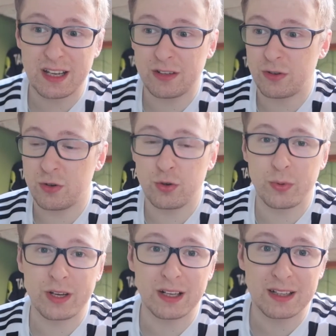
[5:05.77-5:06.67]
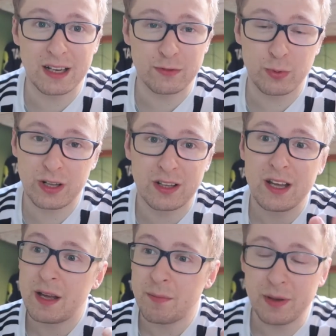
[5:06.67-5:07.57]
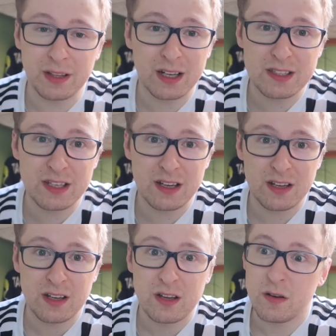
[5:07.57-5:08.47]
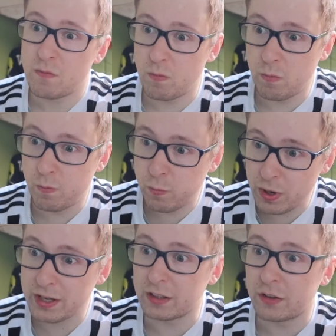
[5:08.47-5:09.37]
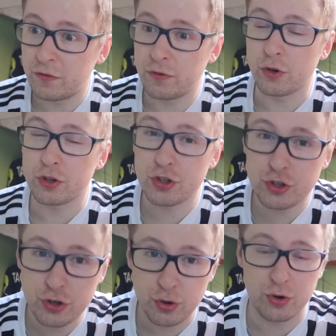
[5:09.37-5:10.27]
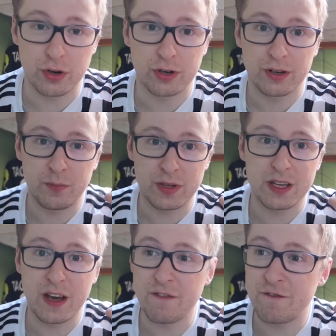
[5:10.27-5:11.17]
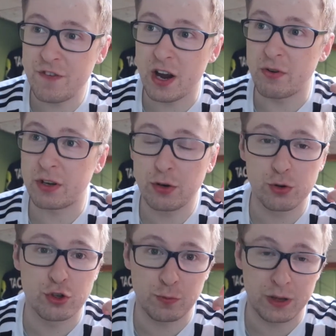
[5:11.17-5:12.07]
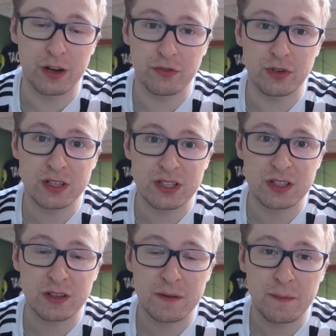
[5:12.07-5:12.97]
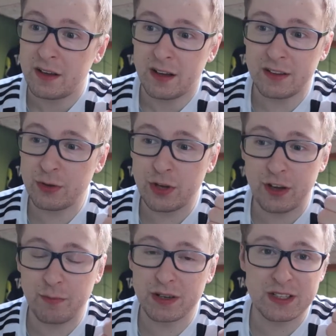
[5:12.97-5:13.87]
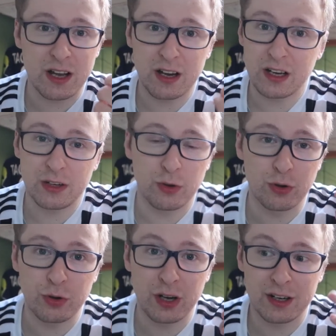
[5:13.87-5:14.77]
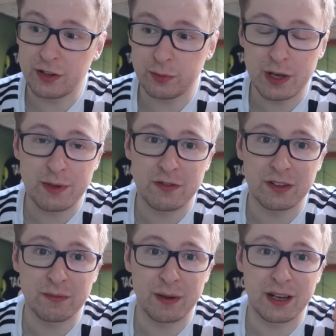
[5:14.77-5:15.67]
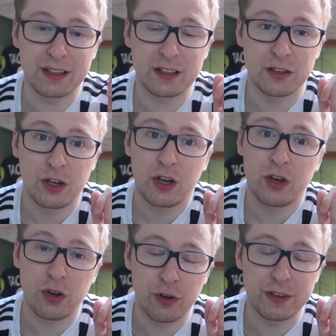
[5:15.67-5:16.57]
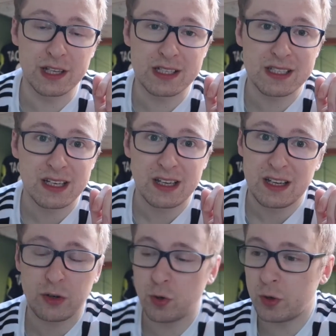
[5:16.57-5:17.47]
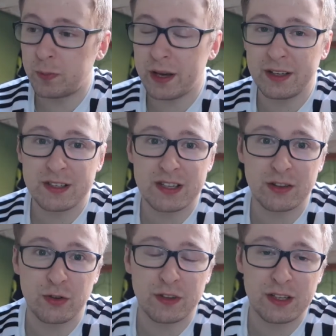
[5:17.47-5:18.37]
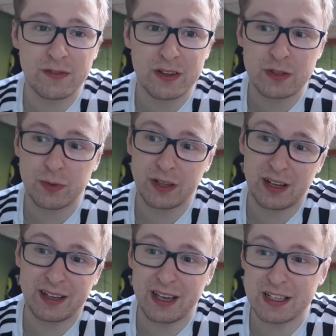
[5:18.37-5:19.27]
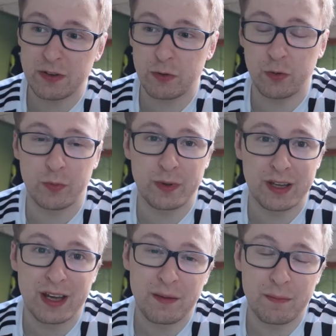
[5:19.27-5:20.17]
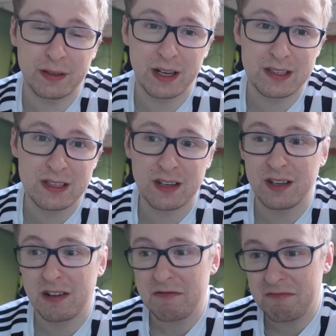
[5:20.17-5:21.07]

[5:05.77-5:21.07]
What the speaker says: And who do we got left? Well, Benatia will for sure be a very crucial player for us. And then you have Barzagli or Rugani or maybe even Benedikt Höwedes. Who will play in the center of the defense? Well, I guess it will be Benatia.